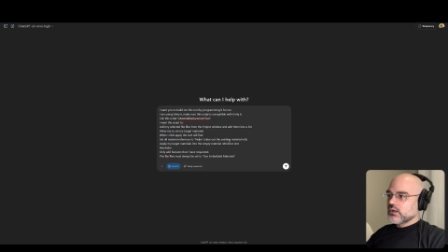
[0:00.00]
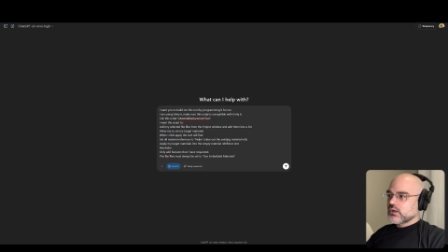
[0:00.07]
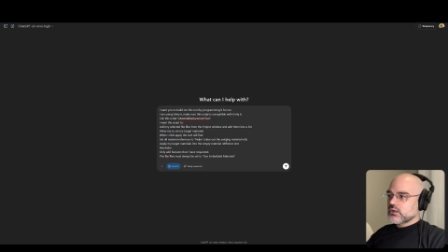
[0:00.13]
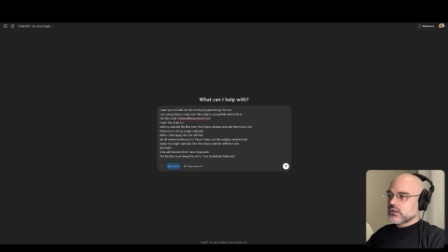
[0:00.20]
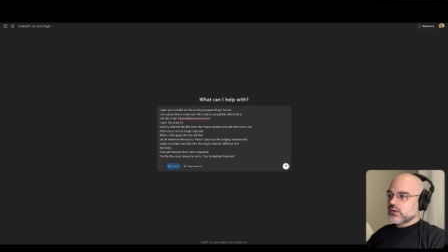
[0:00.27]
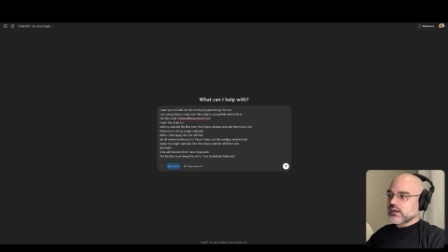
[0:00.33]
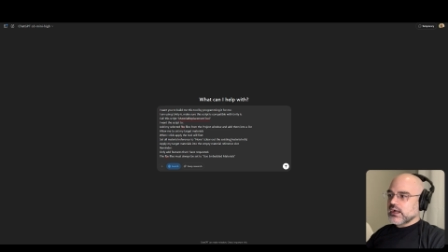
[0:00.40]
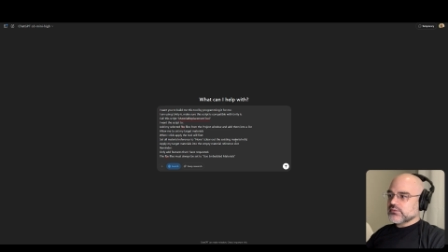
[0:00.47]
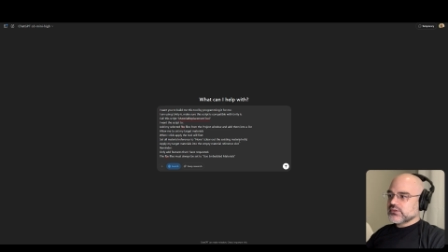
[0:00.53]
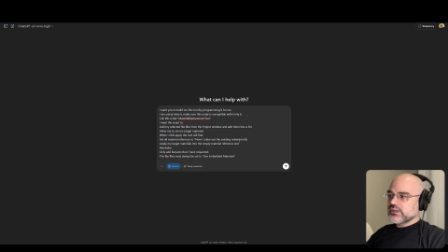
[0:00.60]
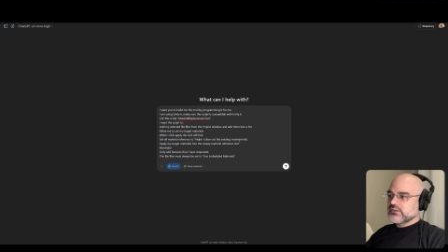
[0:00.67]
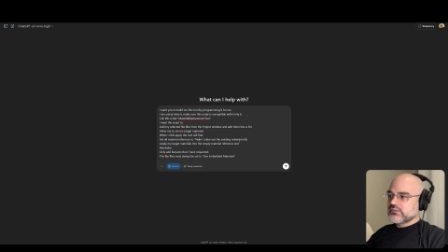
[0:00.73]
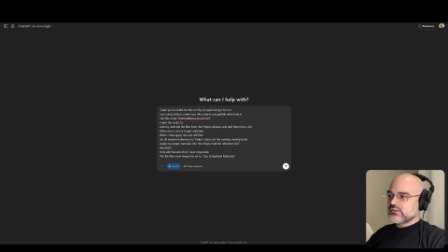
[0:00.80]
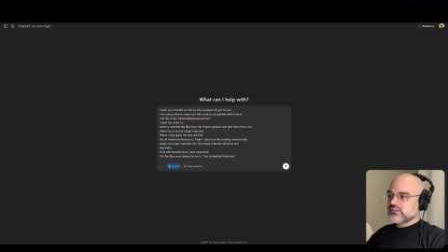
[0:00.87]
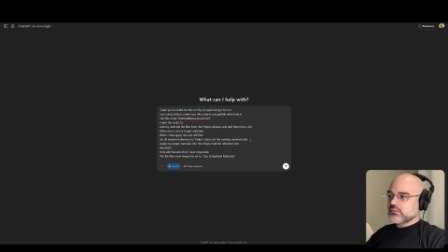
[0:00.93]
clear out the
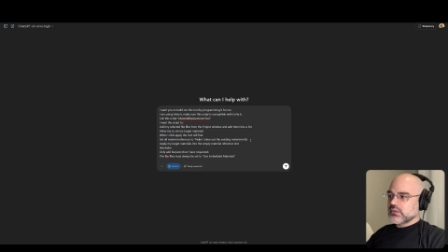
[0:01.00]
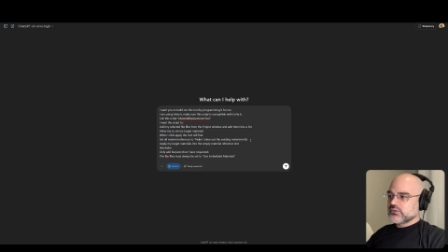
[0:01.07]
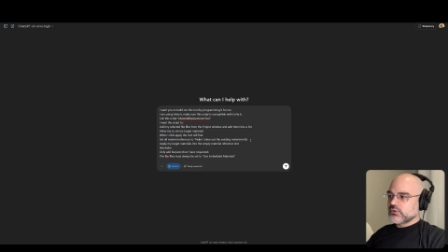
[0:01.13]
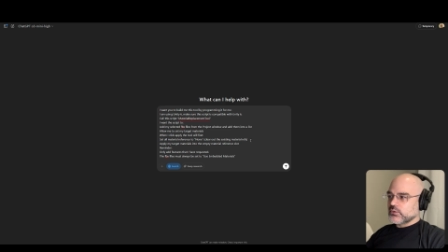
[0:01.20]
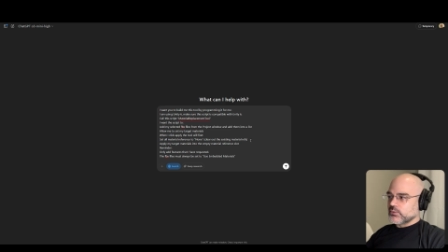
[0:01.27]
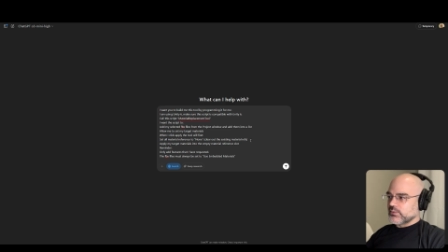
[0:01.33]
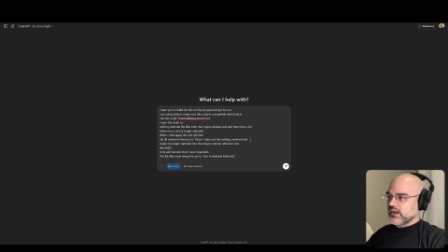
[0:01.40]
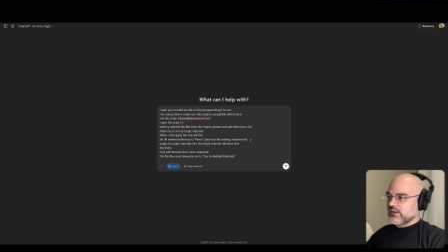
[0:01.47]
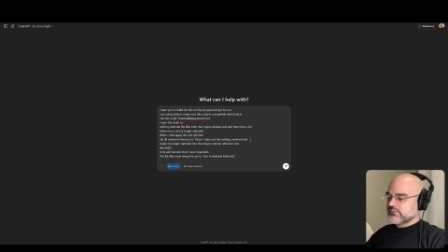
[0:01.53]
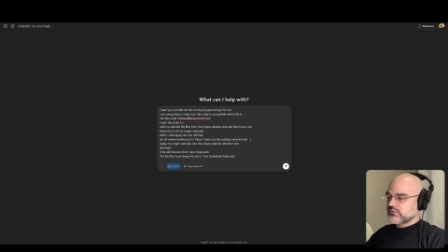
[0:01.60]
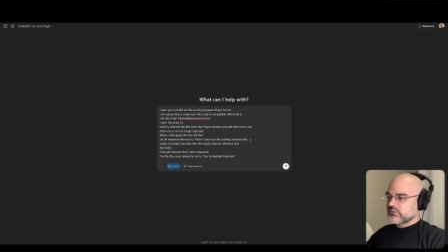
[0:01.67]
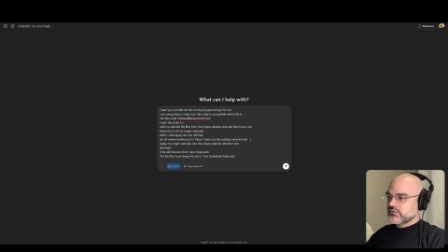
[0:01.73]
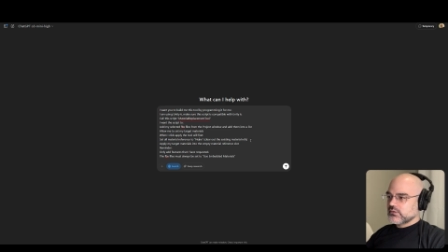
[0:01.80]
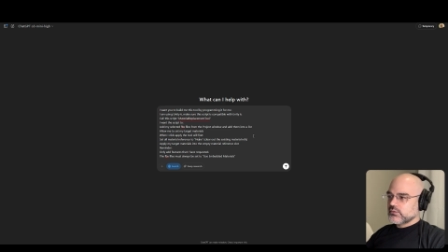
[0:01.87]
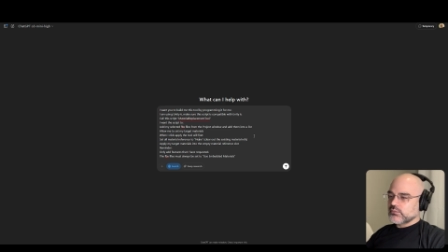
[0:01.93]
existing material
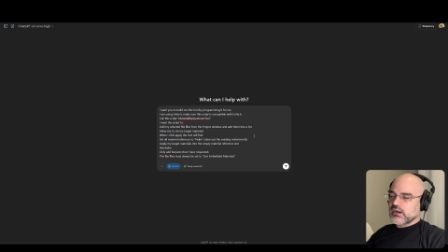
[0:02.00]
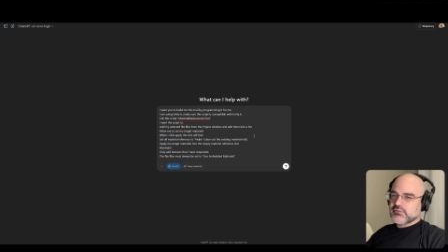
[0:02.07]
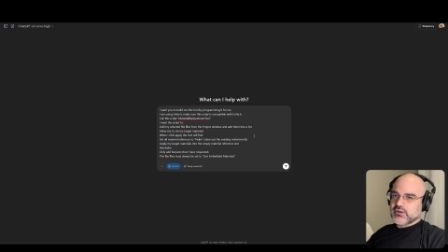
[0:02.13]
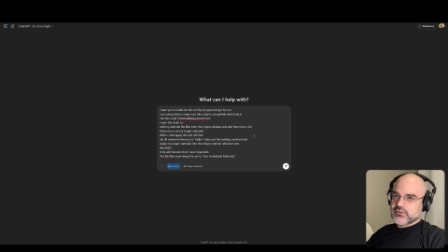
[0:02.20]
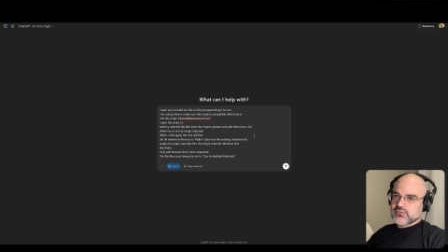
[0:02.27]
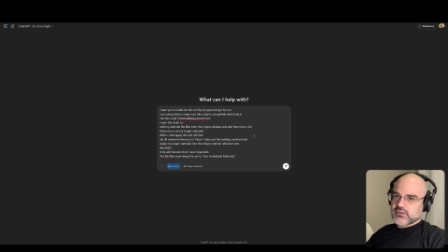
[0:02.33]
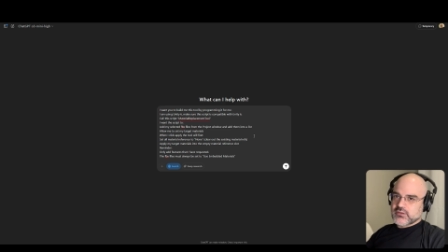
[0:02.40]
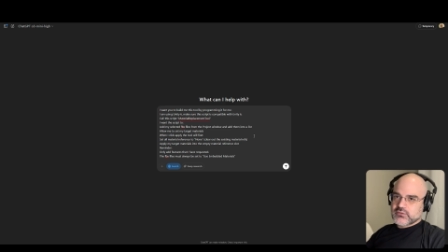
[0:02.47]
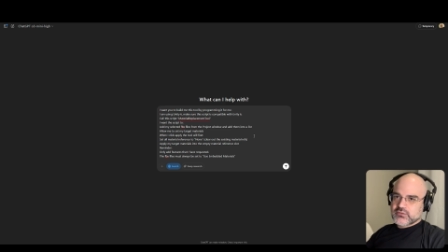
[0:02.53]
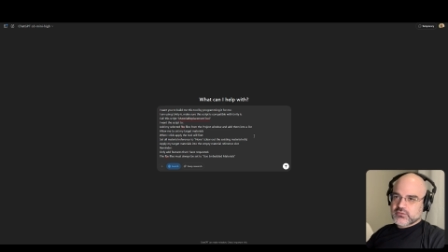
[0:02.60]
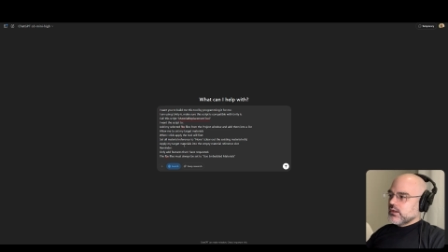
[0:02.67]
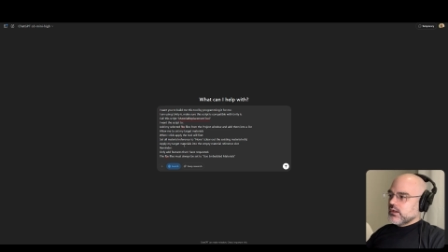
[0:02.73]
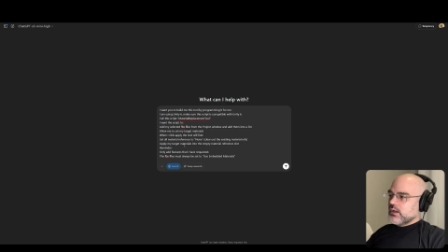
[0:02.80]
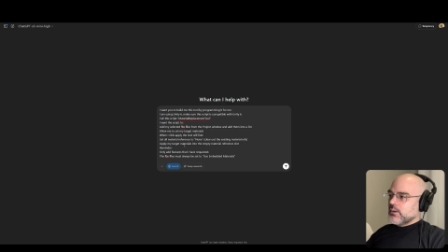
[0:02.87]
refs, references,